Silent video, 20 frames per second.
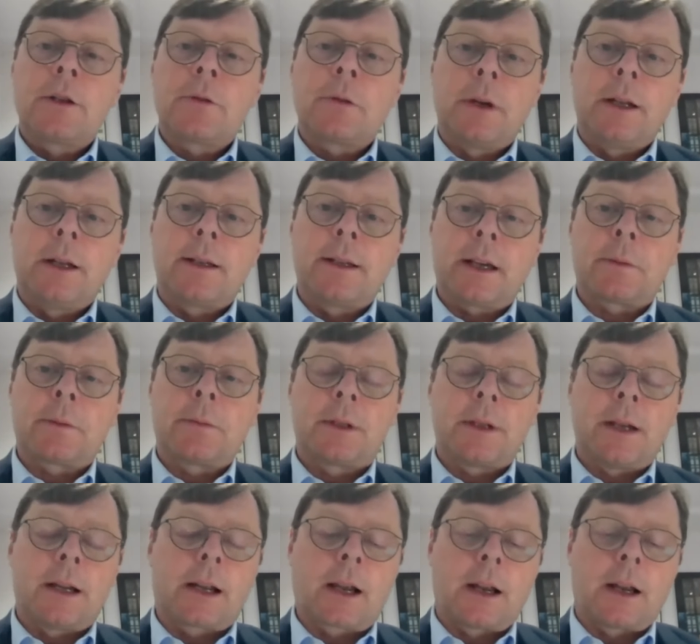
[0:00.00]

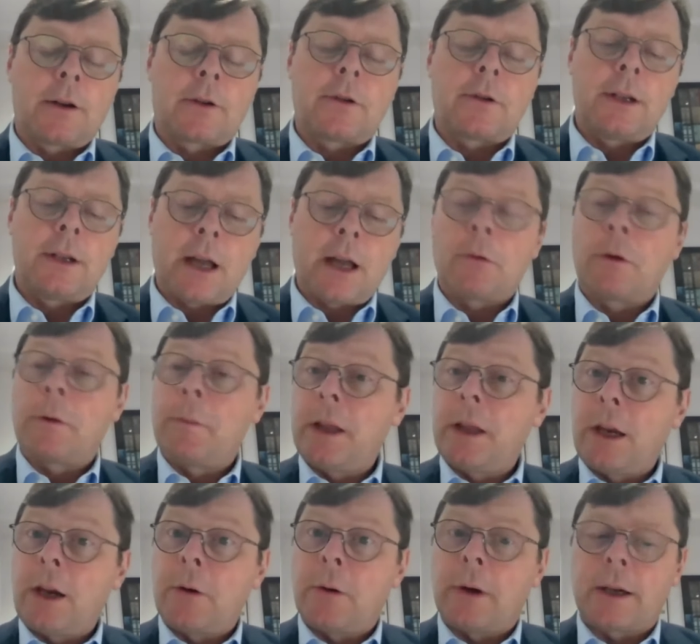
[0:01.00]
26% of countries. That would be
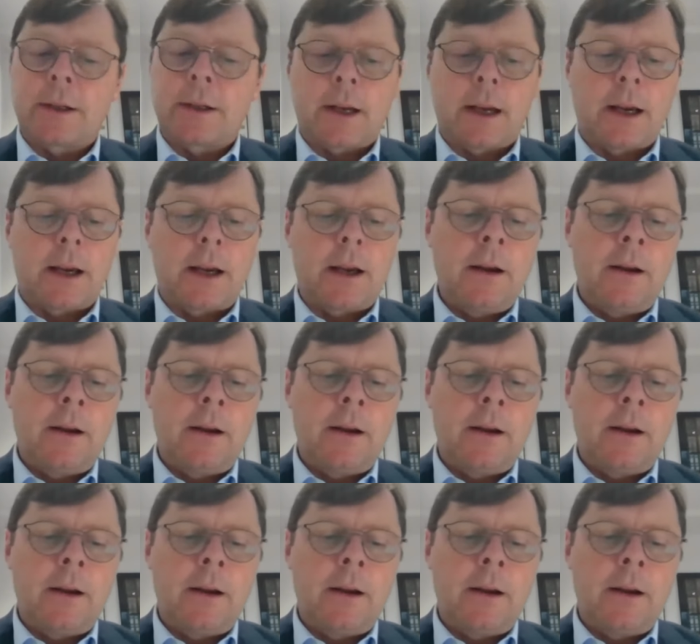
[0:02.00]
the USA.